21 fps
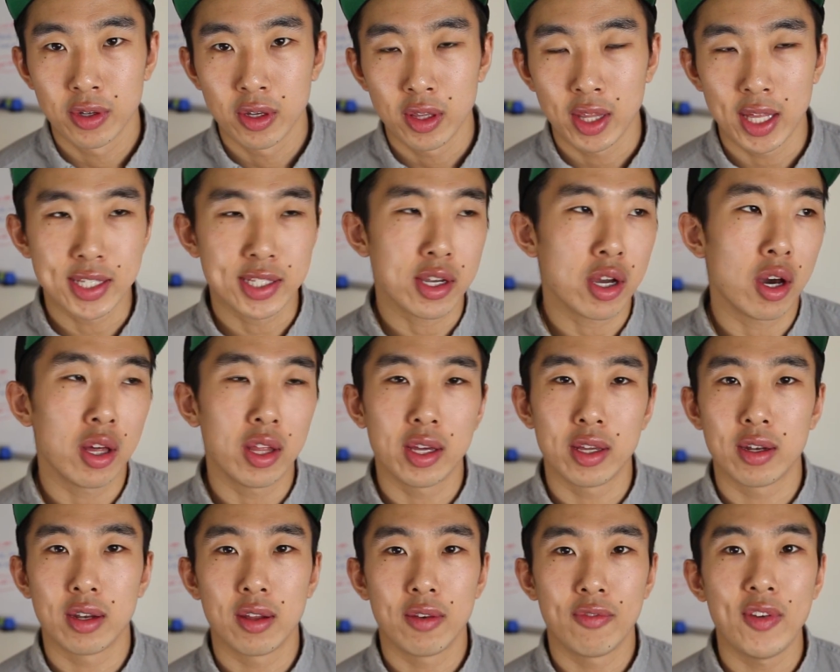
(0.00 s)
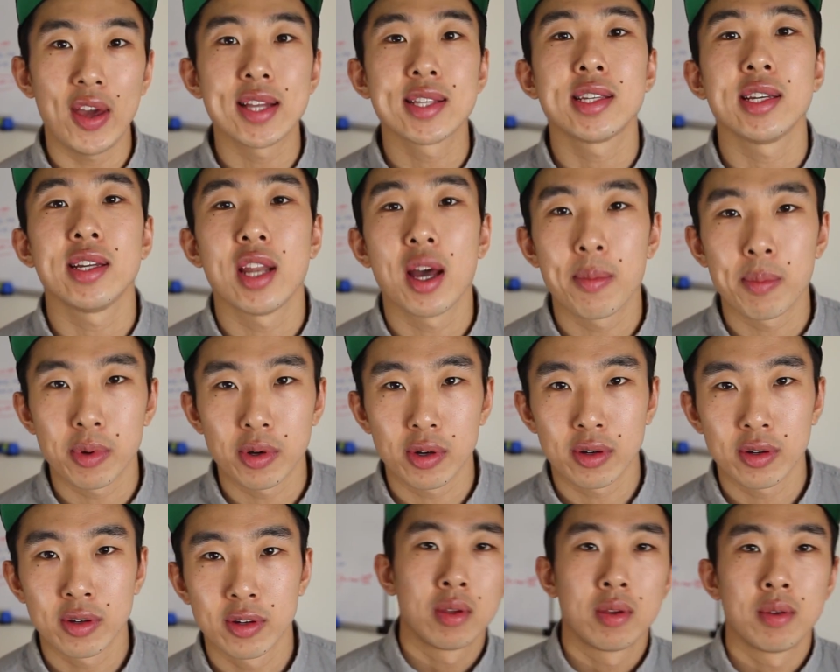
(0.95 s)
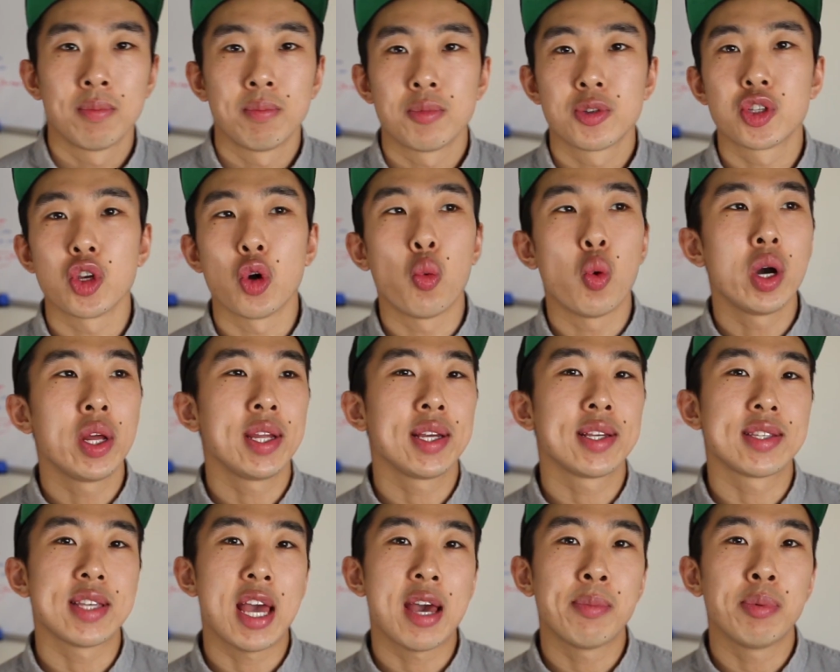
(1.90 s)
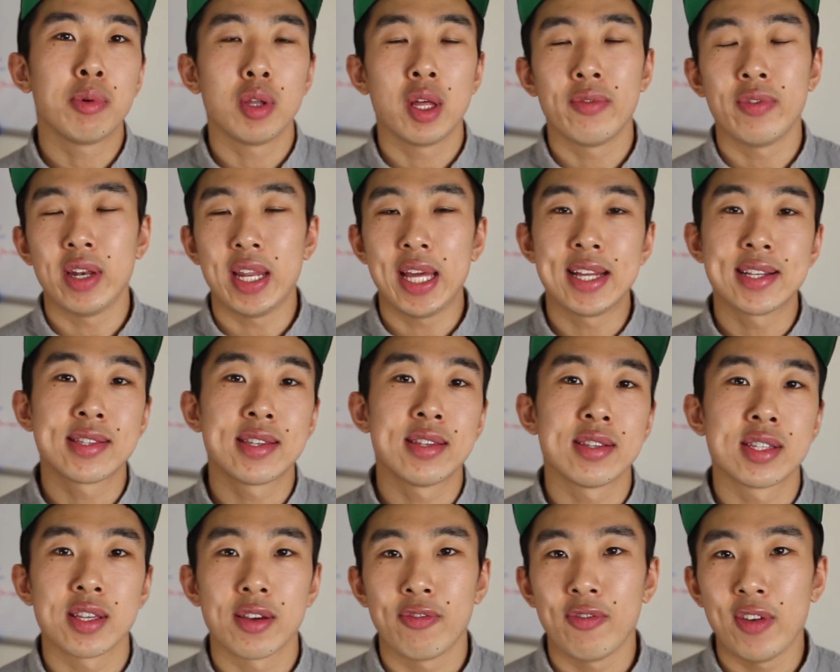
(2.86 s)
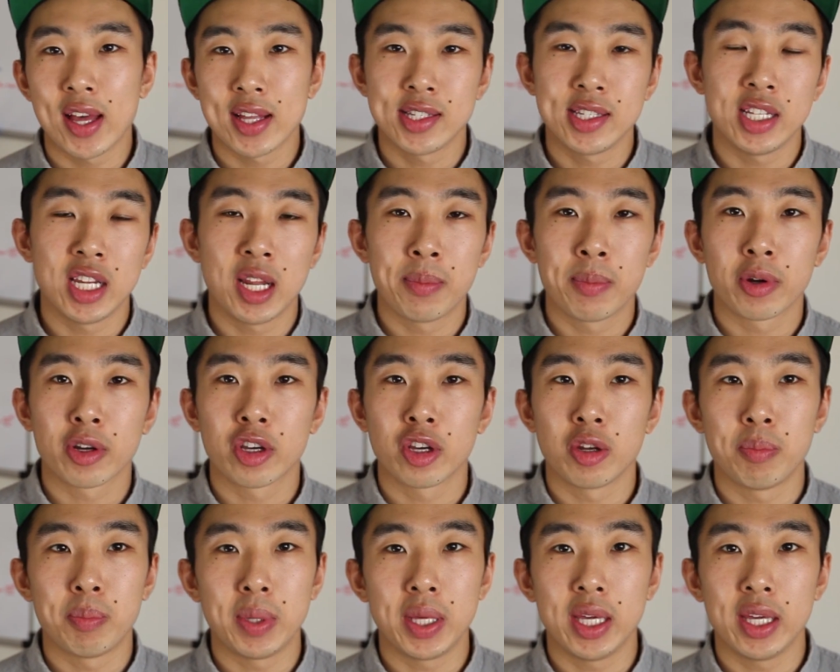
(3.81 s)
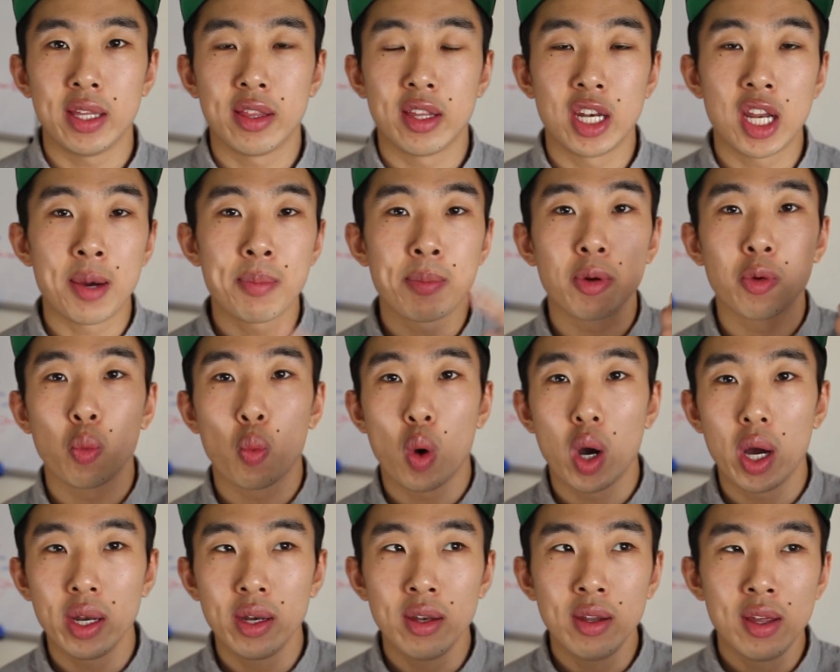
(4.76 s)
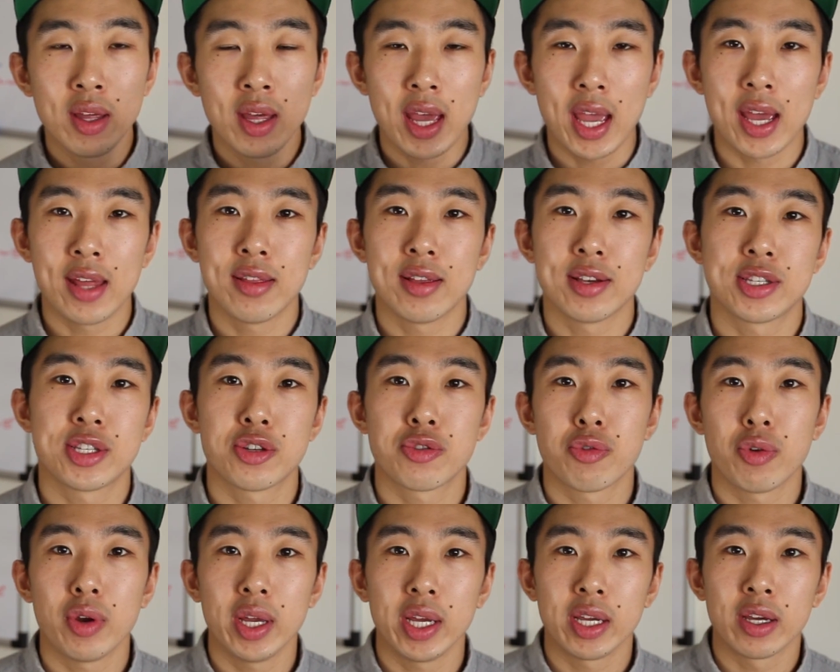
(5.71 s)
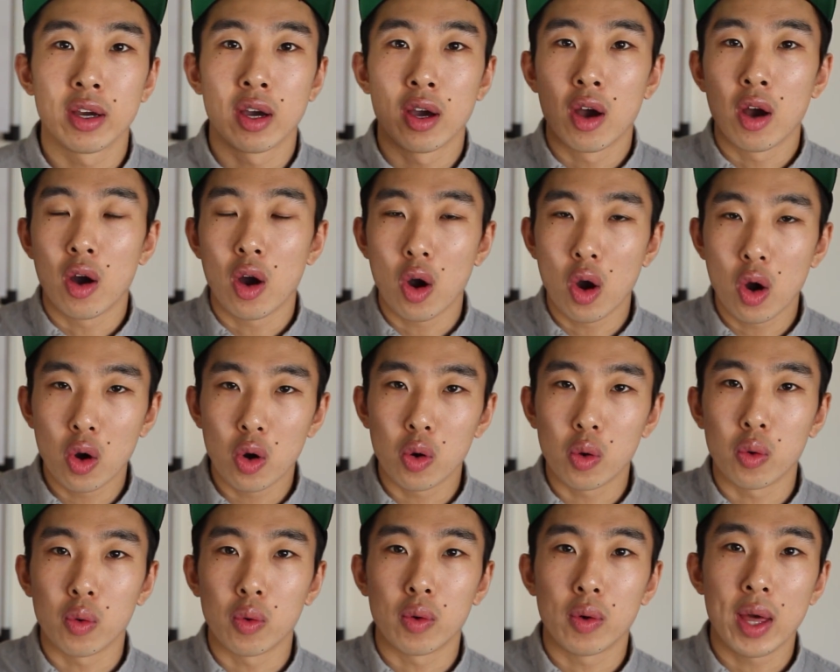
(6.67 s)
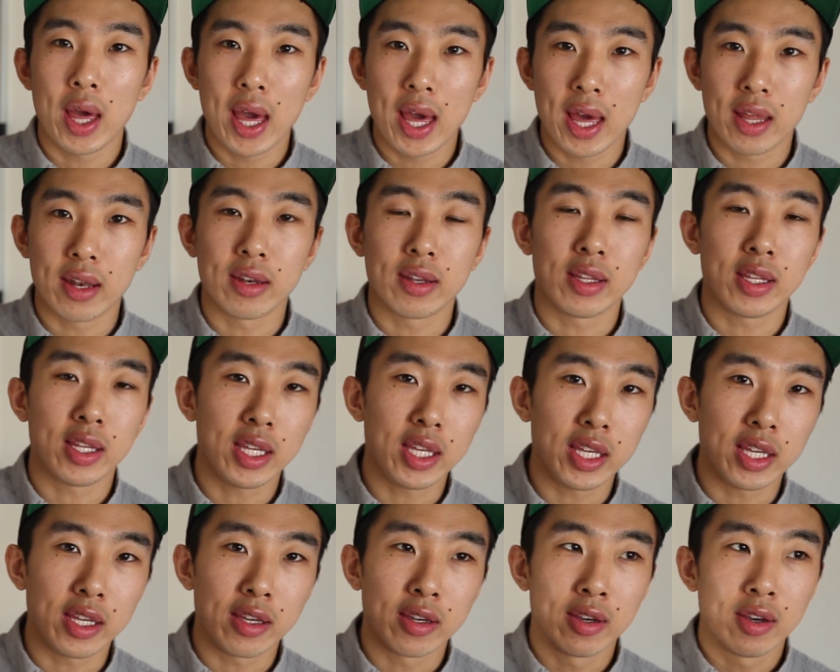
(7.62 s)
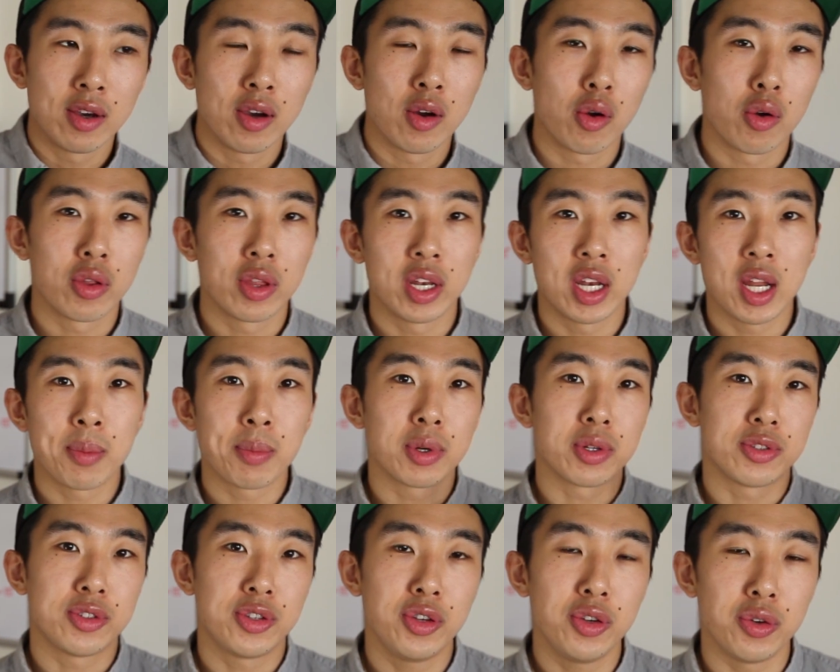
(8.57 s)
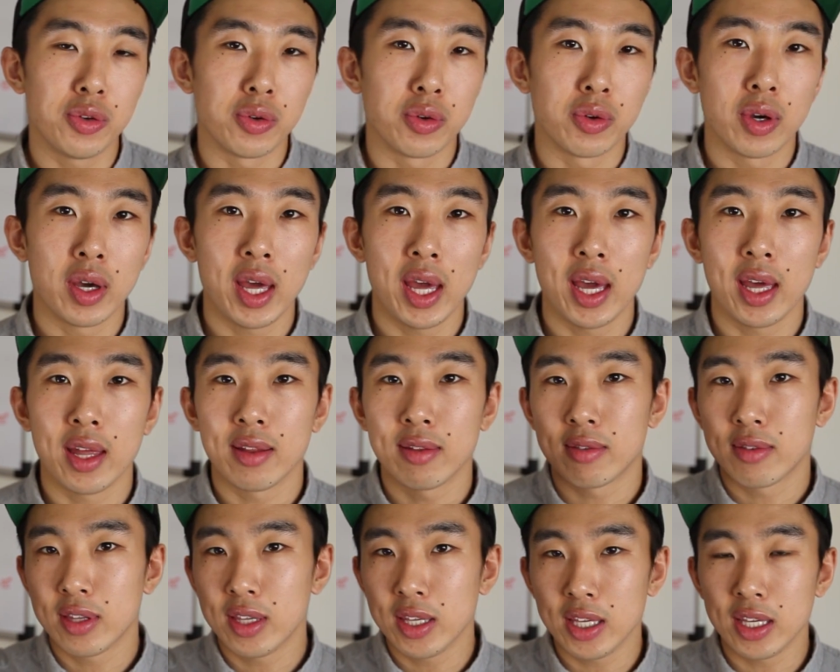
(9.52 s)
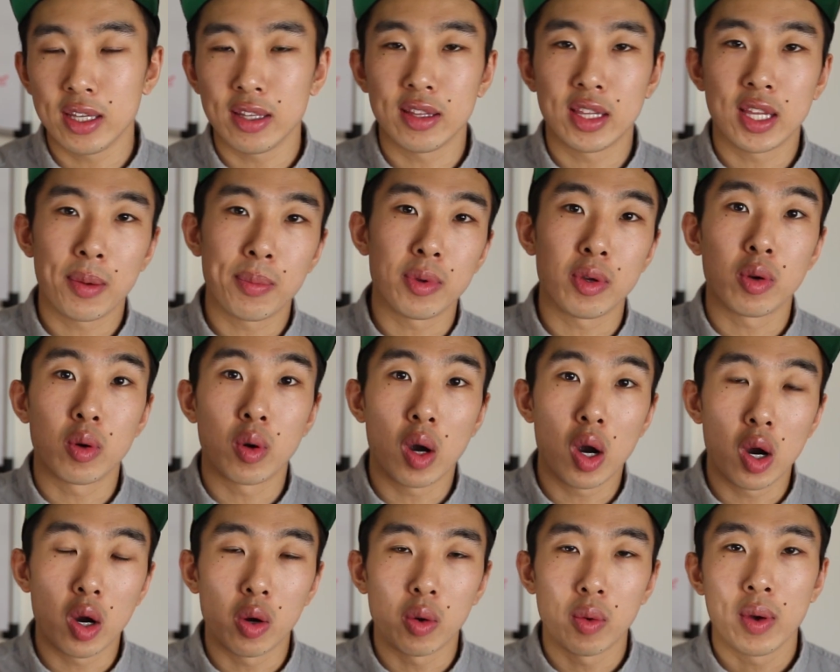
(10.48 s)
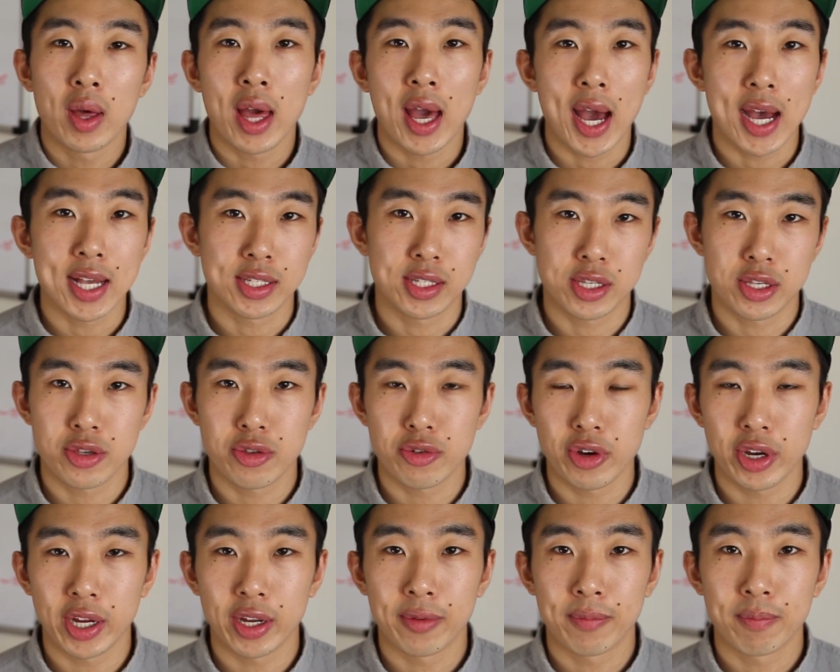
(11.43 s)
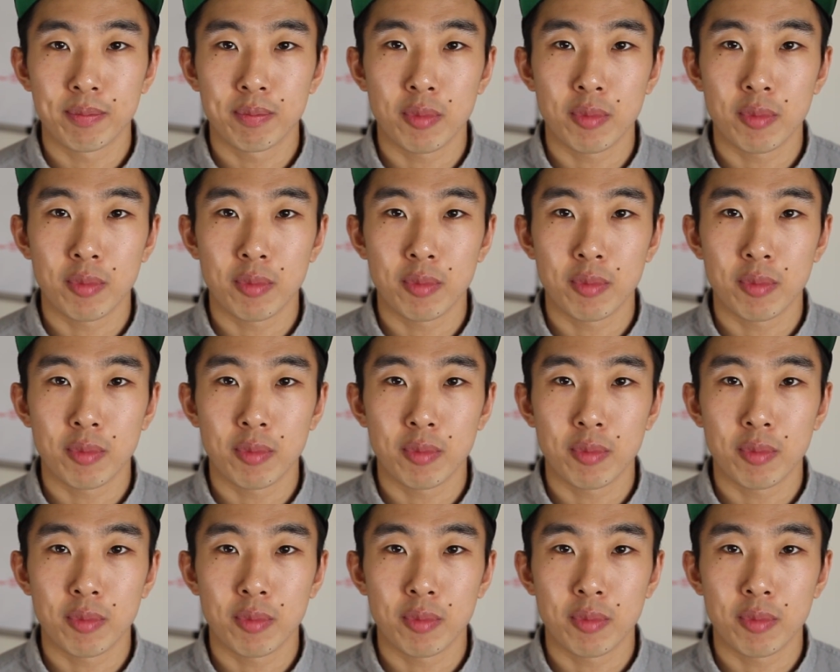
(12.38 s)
Let's call it a fancy number. So one example of an instance of fancy number could be the number one and the string O, N, E, or the number two and T, W, O as a string.